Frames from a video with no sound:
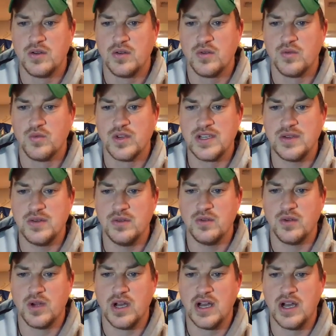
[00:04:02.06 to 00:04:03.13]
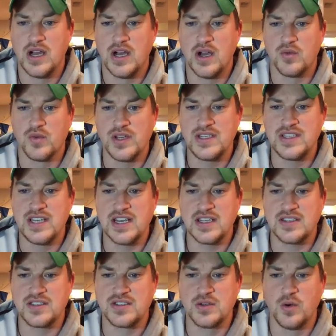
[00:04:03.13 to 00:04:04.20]
Re, uh, Retix
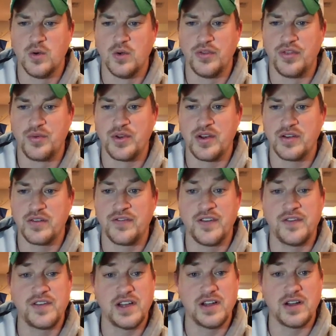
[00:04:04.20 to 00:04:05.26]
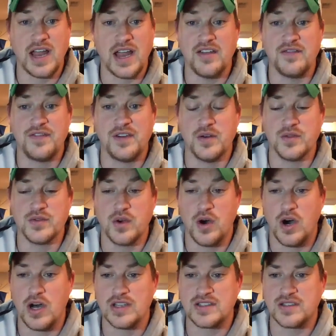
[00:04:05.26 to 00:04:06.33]
sold three hundred fifty dollar headphones.
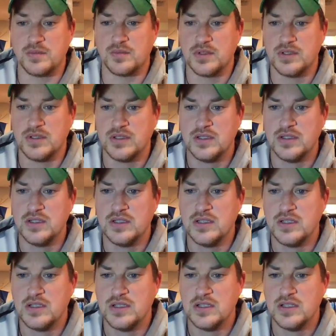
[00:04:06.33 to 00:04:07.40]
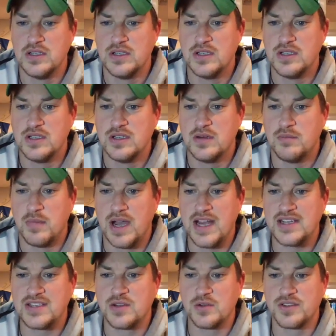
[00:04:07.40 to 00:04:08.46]
Awesome. Mike
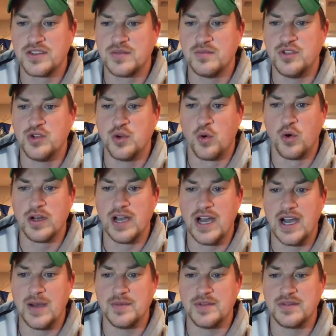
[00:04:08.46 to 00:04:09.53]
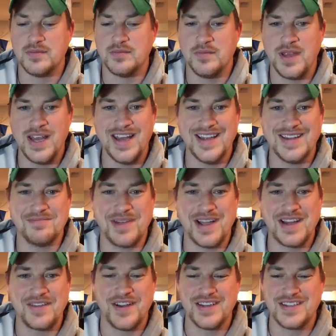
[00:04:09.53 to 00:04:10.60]
sold some doorknobs. Man,
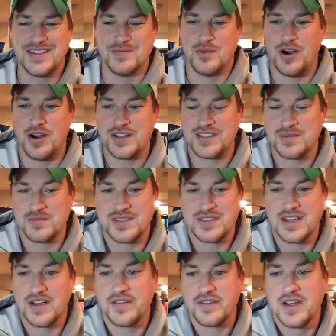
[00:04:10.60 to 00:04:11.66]
Mike finds some awesome stuff.